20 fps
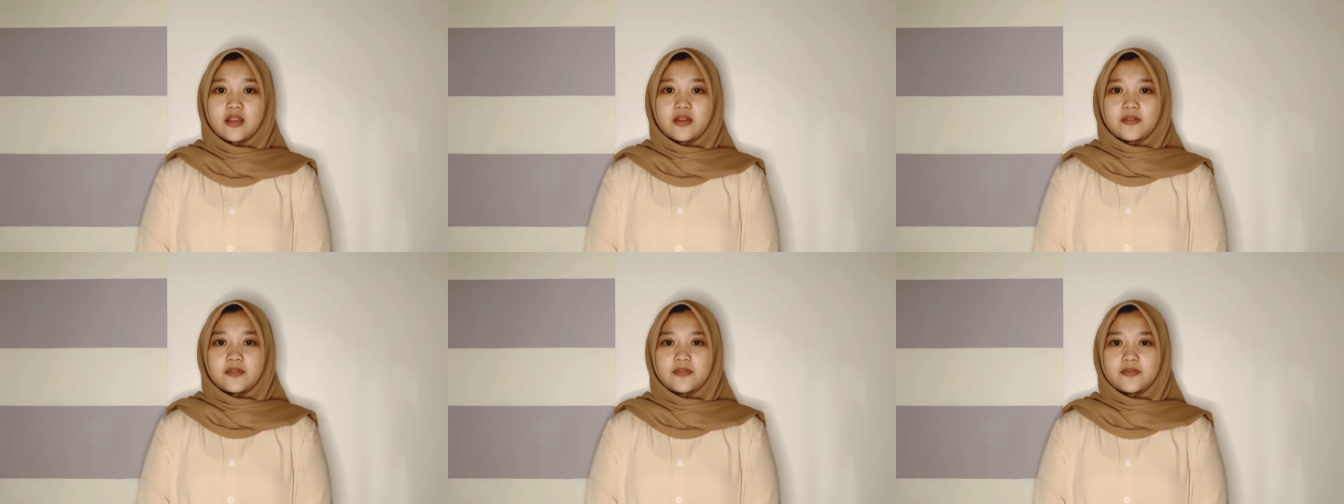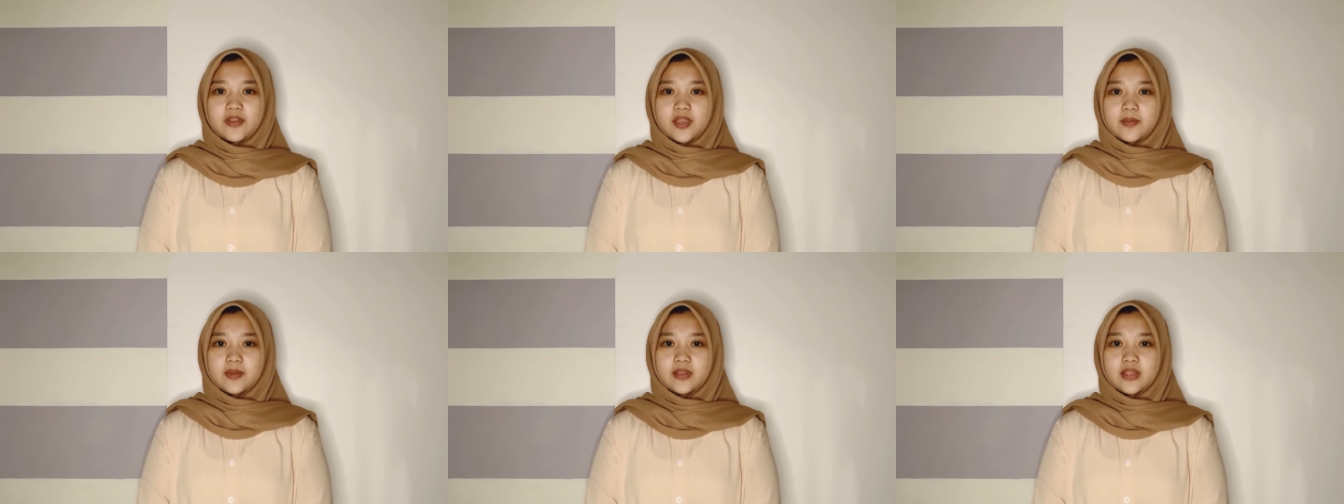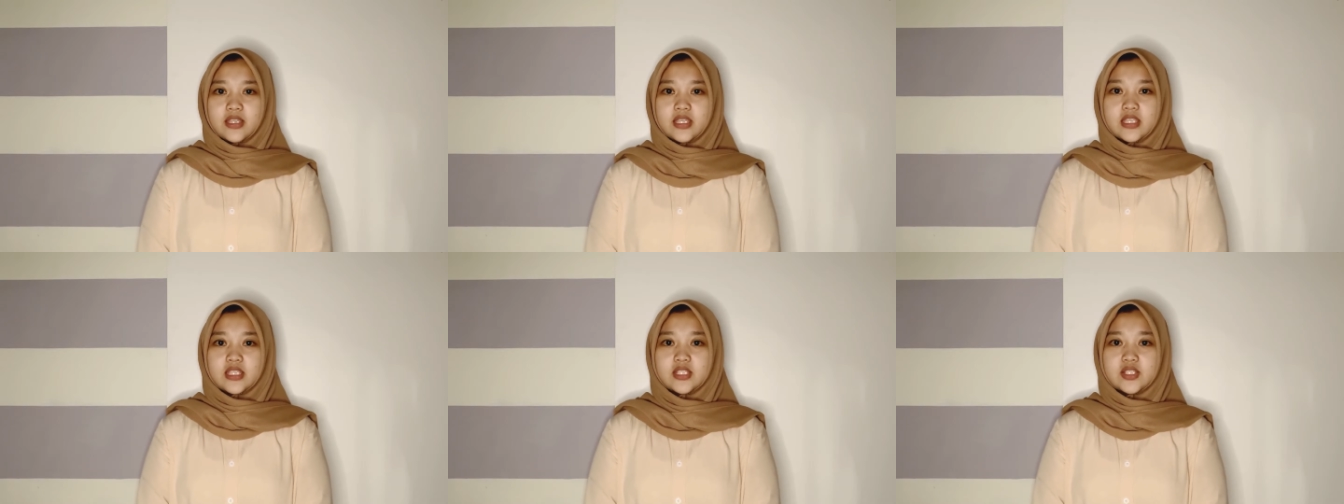family
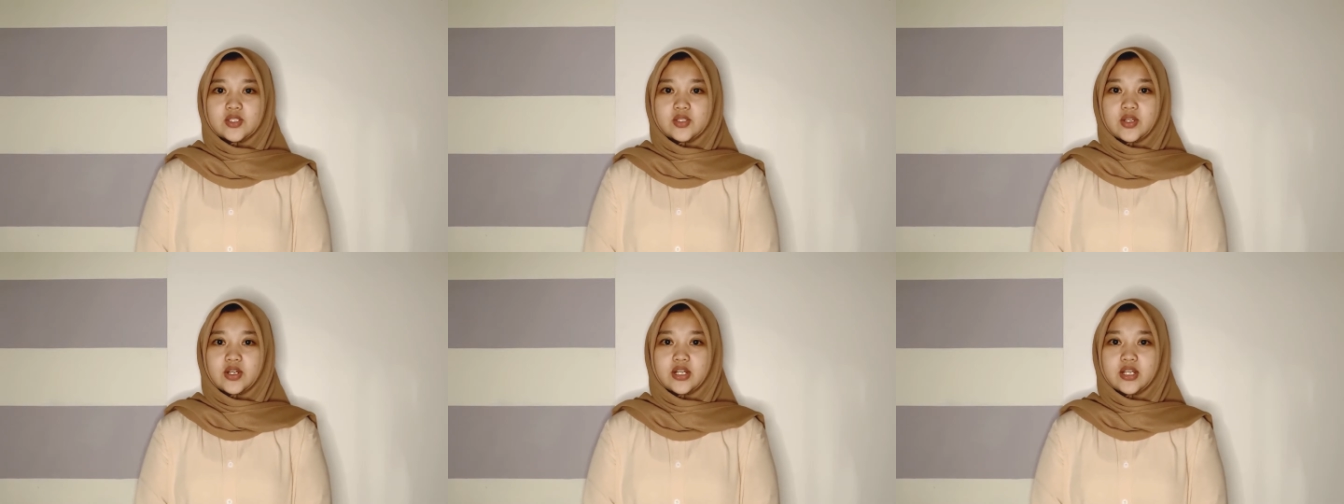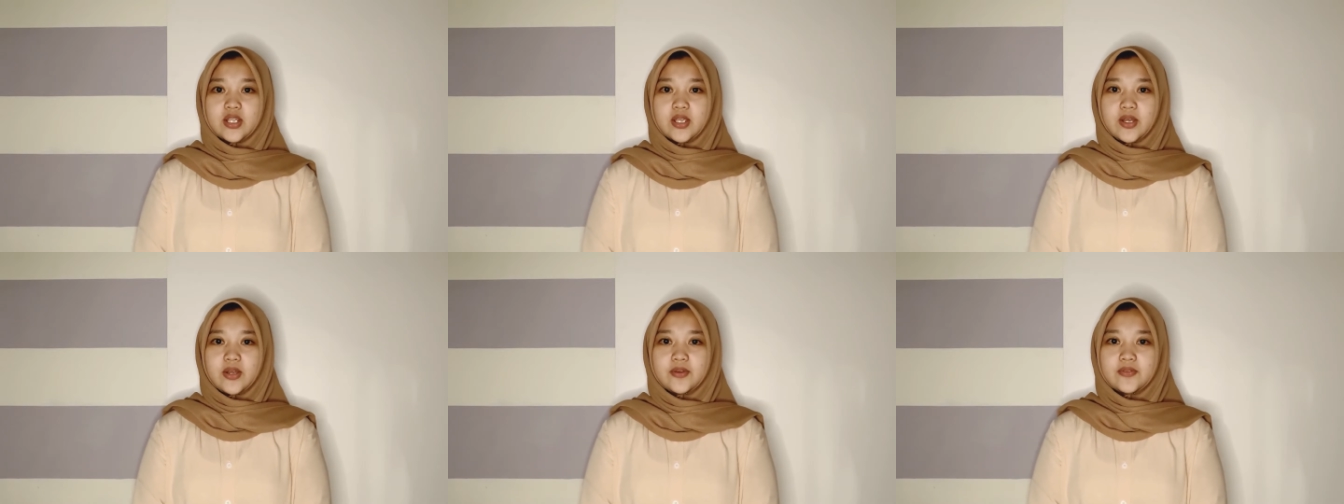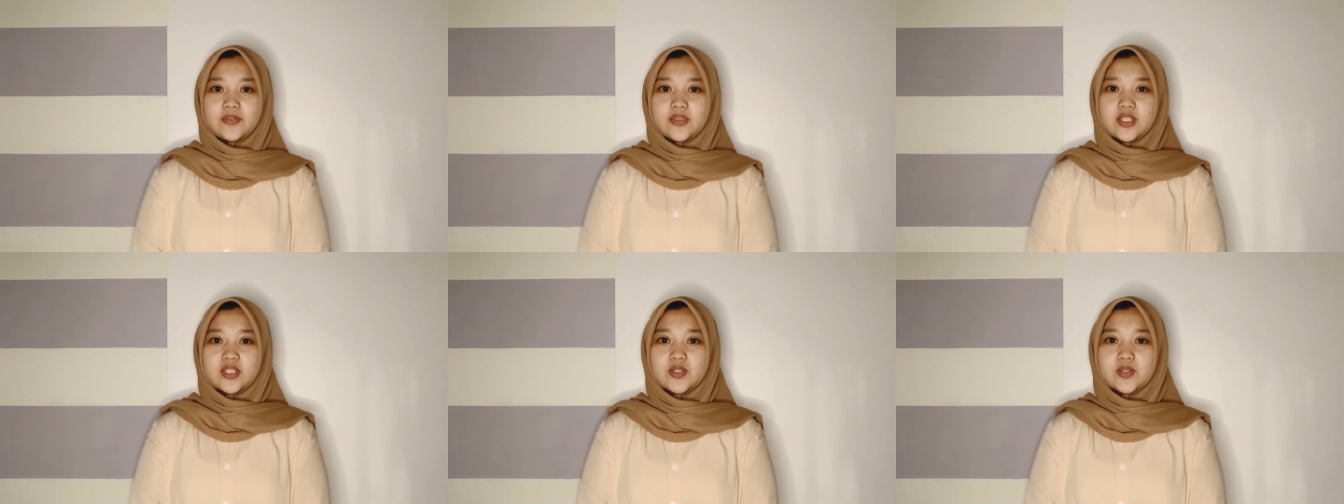history of
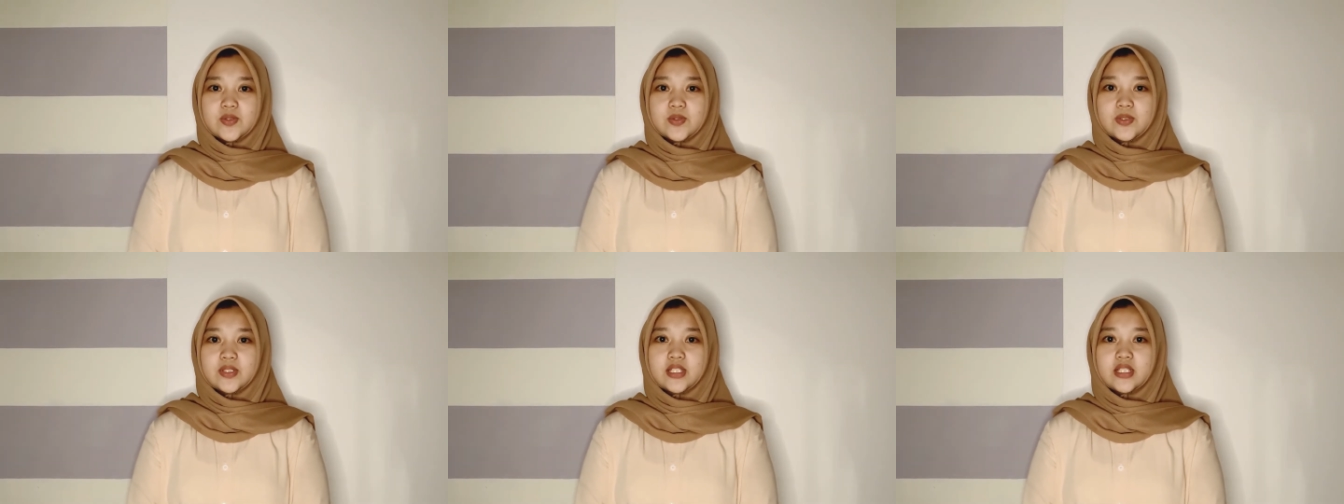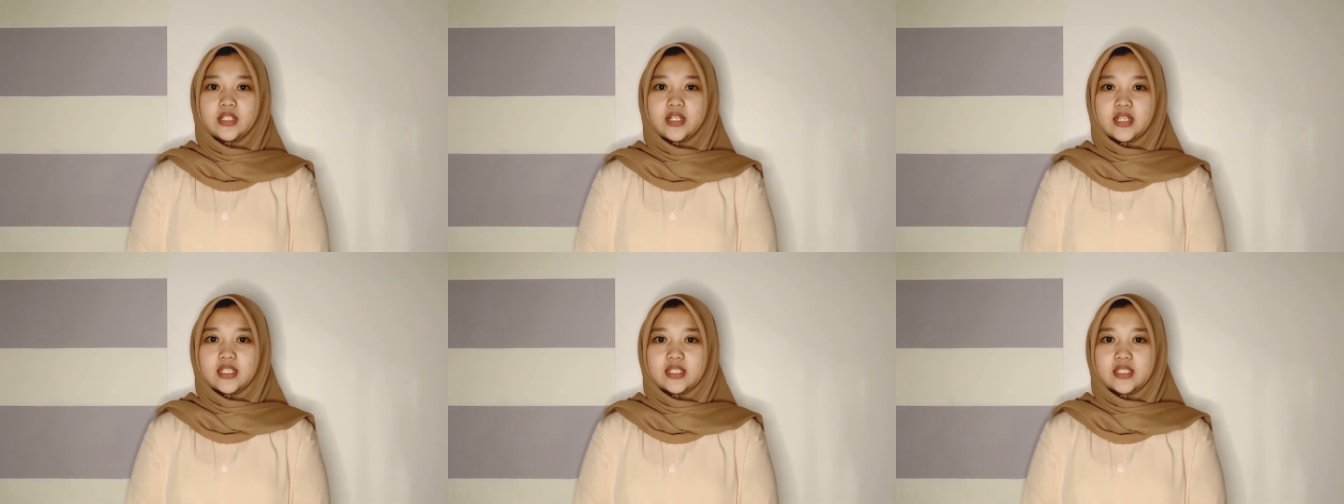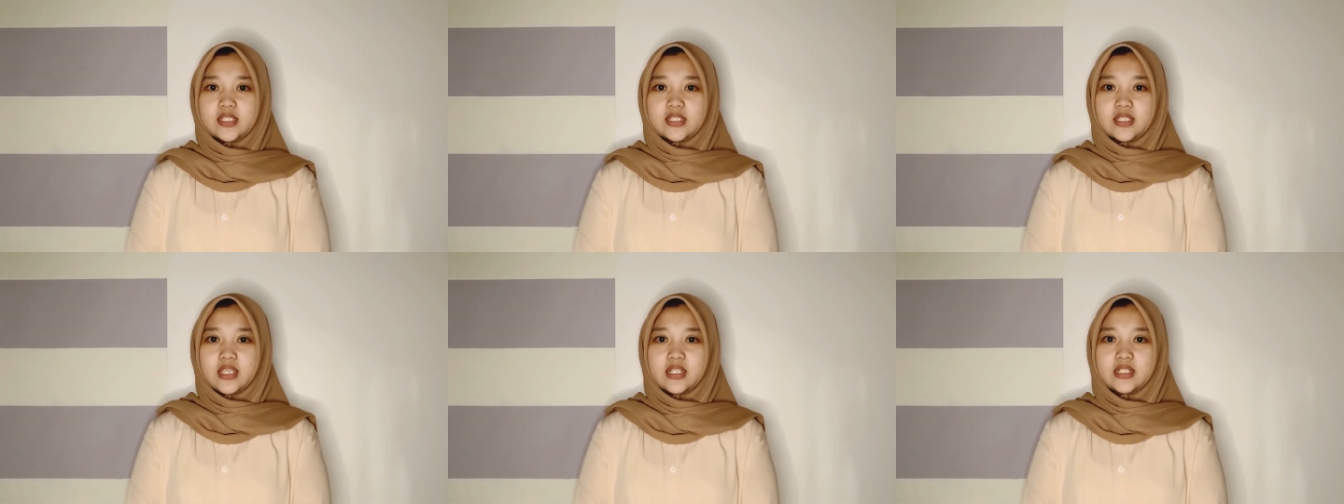insulin
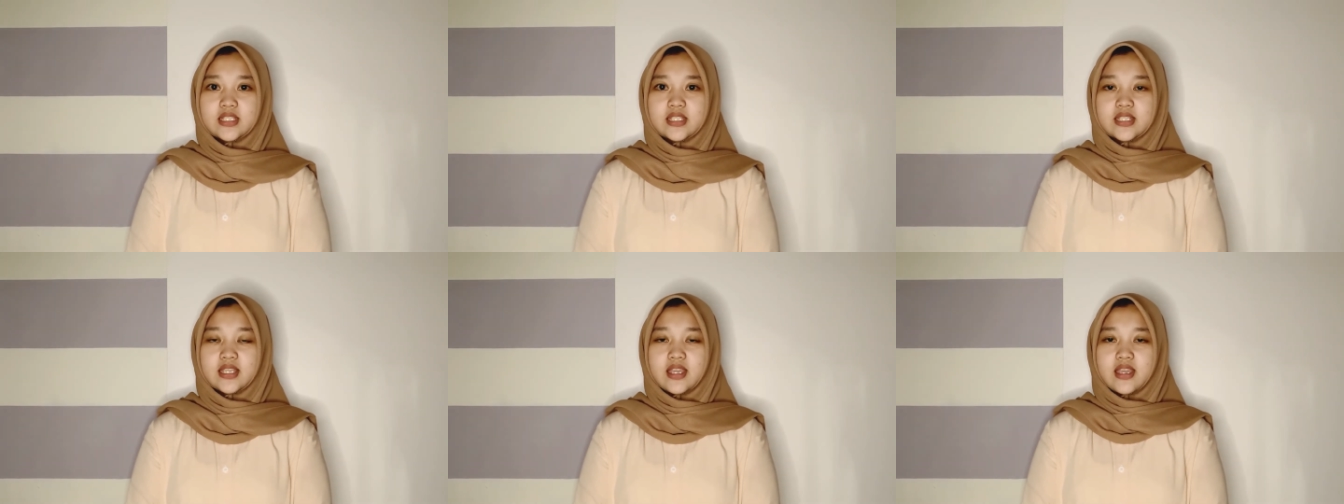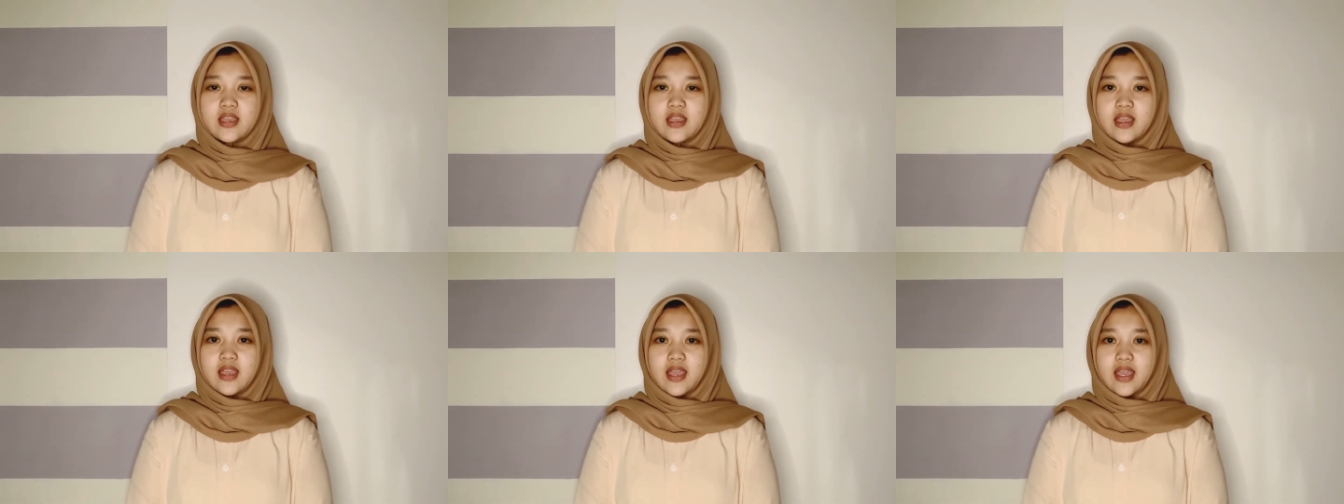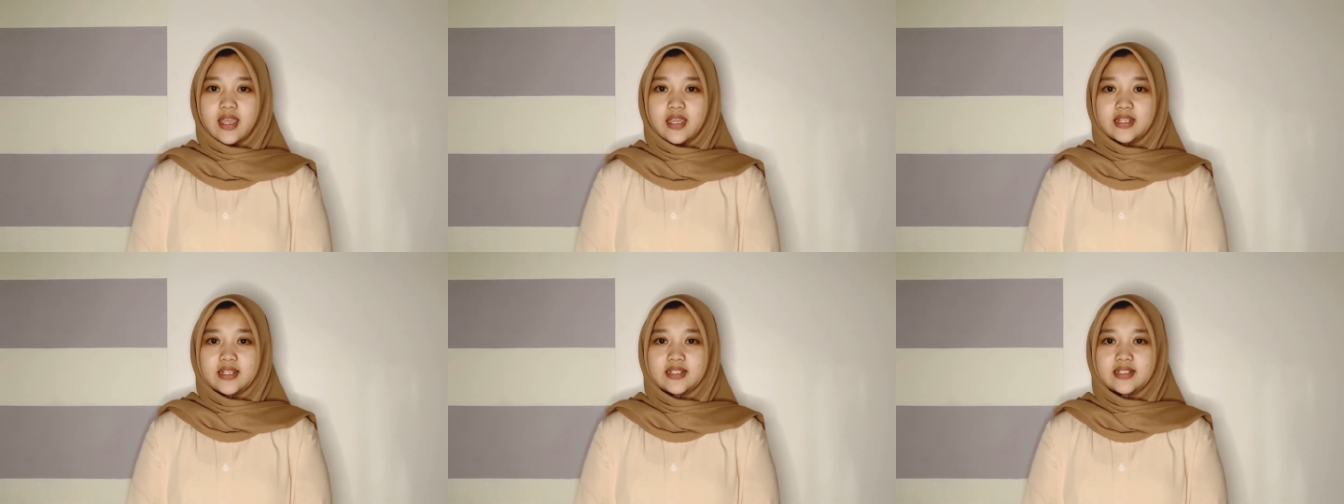resistance,
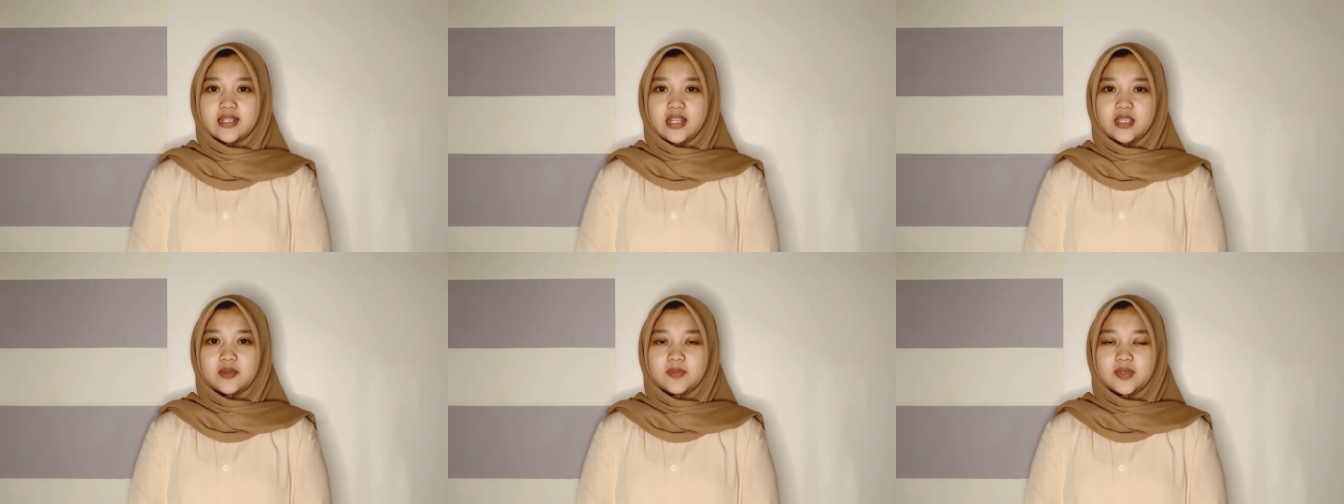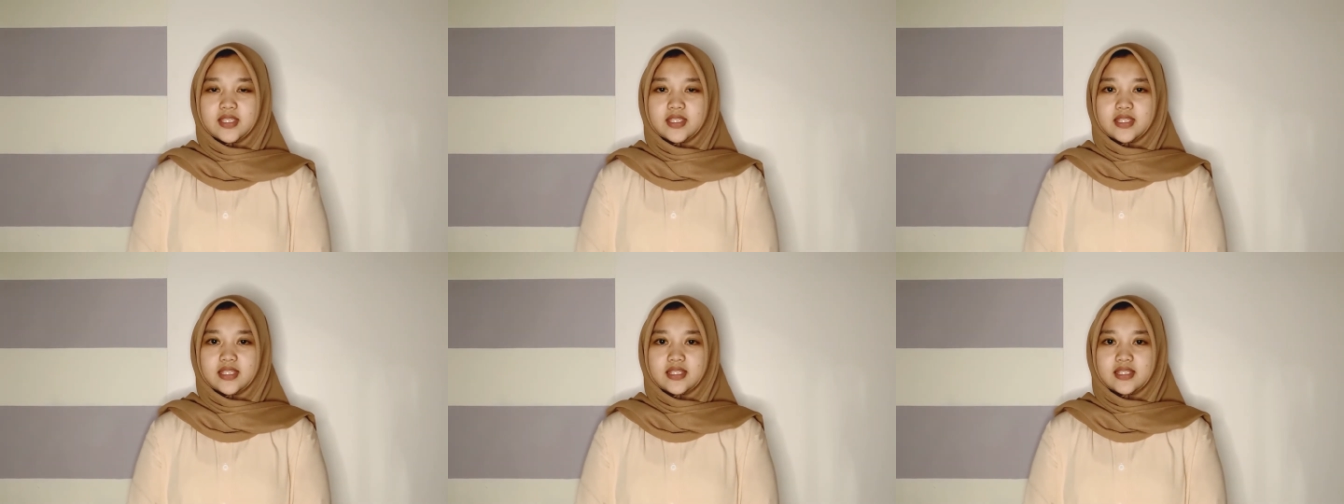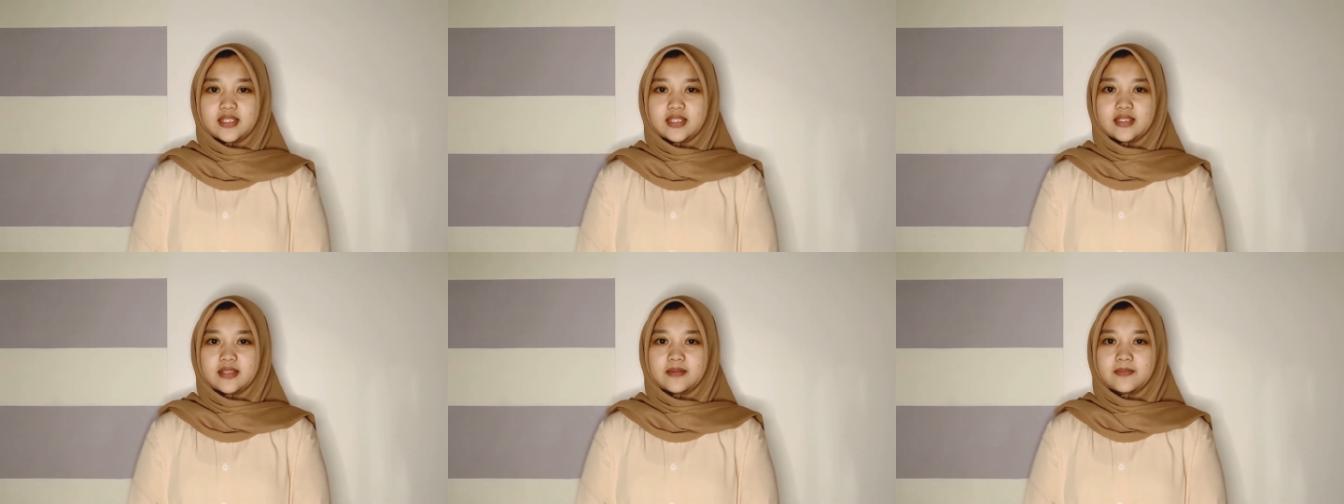and diabetes.